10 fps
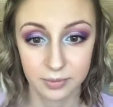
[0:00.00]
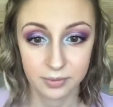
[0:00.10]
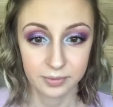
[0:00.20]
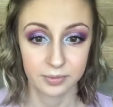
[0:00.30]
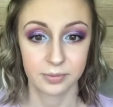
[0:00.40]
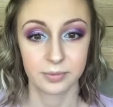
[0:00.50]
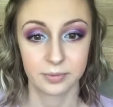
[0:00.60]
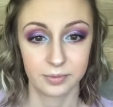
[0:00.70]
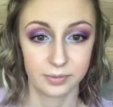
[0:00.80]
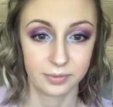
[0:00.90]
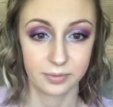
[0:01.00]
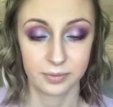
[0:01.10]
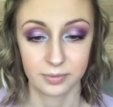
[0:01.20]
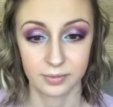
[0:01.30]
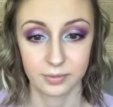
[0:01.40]

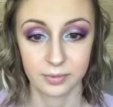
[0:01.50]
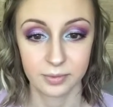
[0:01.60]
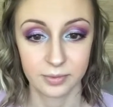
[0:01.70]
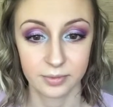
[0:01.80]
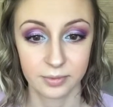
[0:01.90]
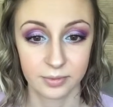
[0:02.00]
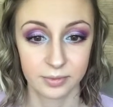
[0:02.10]
Nothing is said.